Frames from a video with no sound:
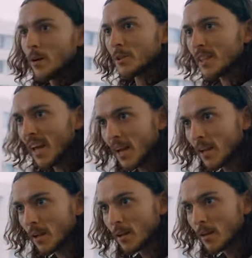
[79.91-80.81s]
What the
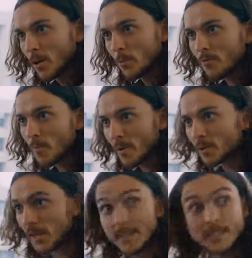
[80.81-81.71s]
hell? Where have you
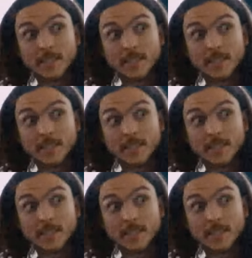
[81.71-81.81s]
been all day?